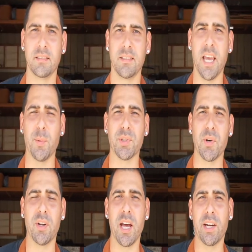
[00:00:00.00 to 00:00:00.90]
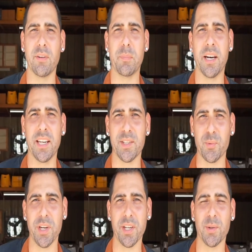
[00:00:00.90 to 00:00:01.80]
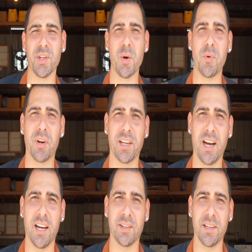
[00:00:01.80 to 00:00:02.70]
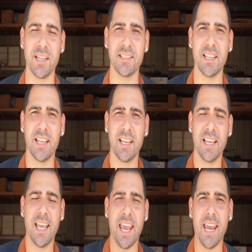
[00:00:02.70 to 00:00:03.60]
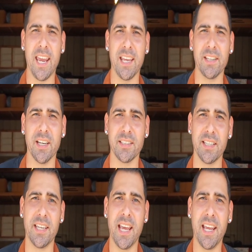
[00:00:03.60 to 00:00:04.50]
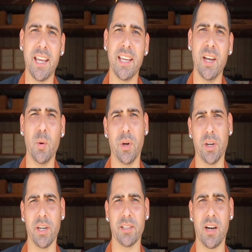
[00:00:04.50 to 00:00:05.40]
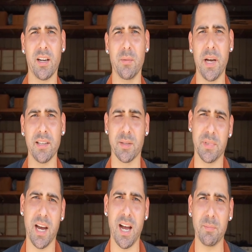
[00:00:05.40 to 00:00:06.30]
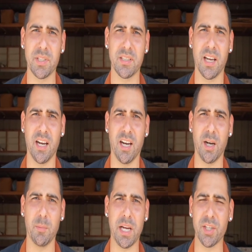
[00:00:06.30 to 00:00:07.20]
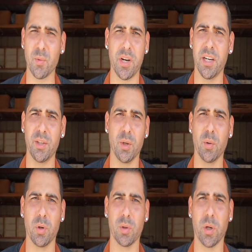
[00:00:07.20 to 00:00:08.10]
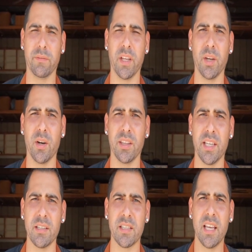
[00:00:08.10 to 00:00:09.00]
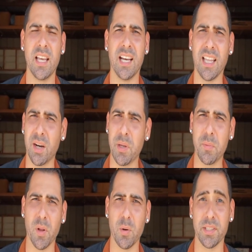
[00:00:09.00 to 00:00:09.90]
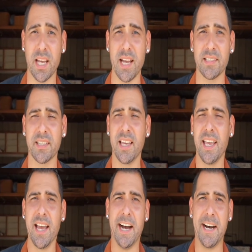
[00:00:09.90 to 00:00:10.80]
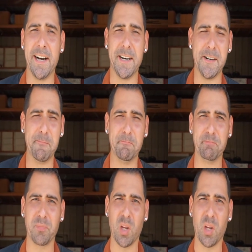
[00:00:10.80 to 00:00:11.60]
Hey, what's going on everybody? It's Rico with No Boring Concrete. And uh, today we're gonna talk about some tops. Um, I just wanted to do a real quick video on this. A lot of people always ask, um,